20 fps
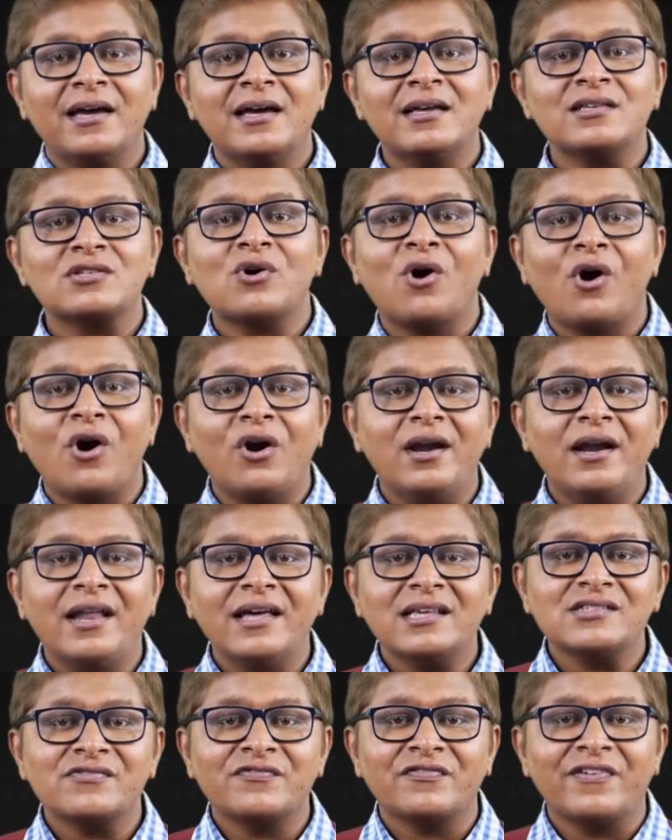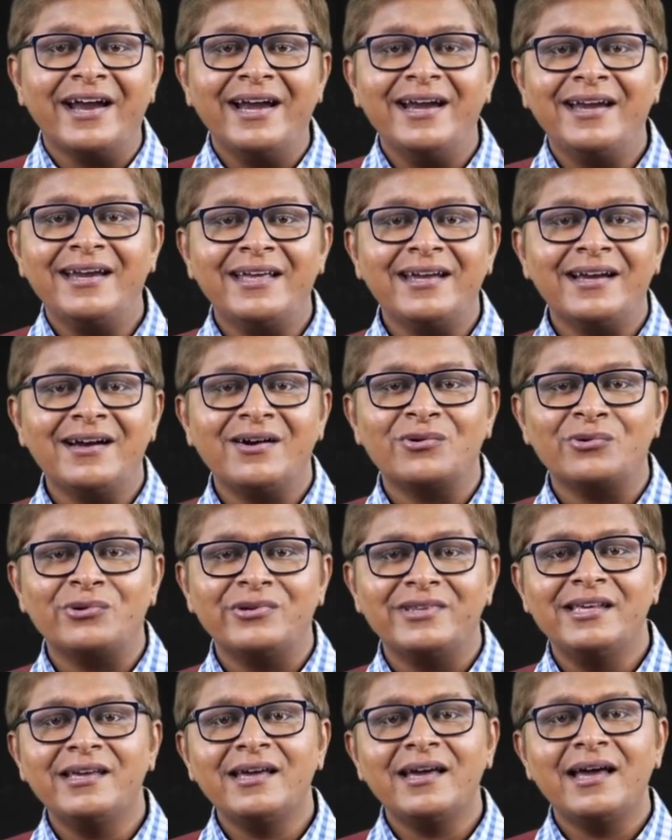is called as finding
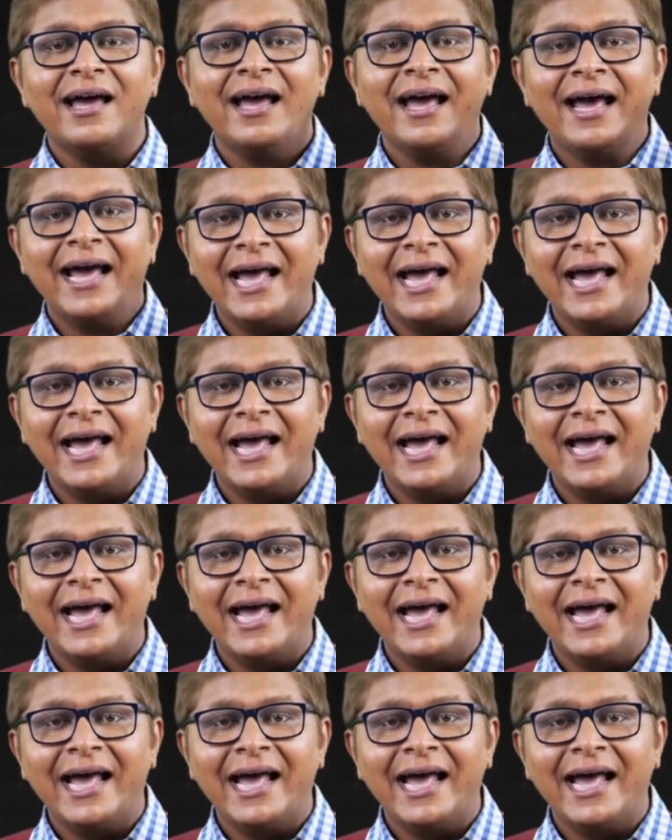out the